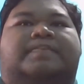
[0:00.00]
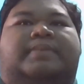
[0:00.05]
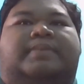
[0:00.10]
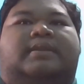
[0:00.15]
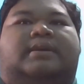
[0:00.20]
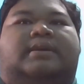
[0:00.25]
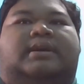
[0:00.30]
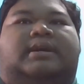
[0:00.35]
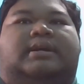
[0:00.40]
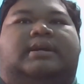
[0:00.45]

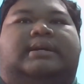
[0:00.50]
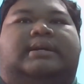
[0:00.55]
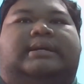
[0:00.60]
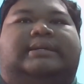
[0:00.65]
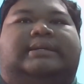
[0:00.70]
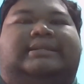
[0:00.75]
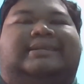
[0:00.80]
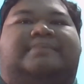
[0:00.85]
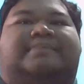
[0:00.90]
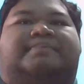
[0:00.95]

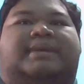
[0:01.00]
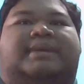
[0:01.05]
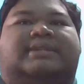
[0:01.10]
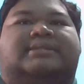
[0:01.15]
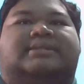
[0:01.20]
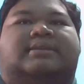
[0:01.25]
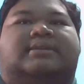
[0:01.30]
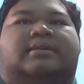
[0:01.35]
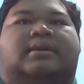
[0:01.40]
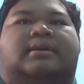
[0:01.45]
The
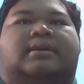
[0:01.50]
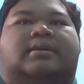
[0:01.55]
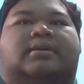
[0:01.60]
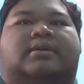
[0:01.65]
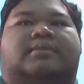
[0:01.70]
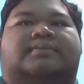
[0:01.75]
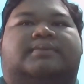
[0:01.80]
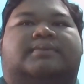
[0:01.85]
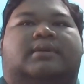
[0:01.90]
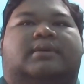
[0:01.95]
price
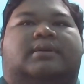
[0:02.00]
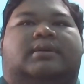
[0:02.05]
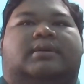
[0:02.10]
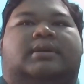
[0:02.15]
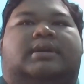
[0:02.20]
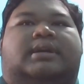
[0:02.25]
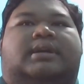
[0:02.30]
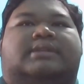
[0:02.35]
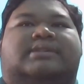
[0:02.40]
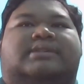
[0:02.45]
of
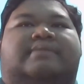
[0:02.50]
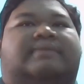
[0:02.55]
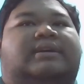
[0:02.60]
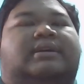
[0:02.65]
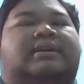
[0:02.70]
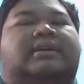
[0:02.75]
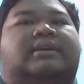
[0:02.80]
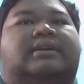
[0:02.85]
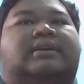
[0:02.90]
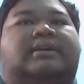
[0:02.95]

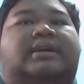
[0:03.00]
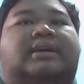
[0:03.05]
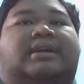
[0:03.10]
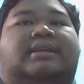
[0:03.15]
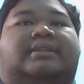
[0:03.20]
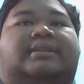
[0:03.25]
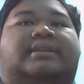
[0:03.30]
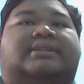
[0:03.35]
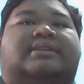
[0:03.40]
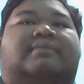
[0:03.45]

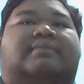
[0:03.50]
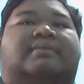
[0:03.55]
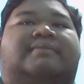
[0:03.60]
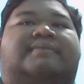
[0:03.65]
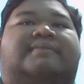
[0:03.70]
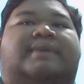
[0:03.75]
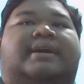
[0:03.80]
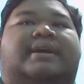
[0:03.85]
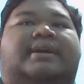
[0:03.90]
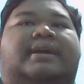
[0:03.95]

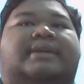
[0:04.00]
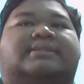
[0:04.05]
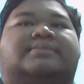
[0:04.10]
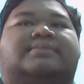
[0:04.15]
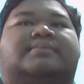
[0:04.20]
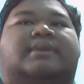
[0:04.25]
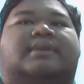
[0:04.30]
K375S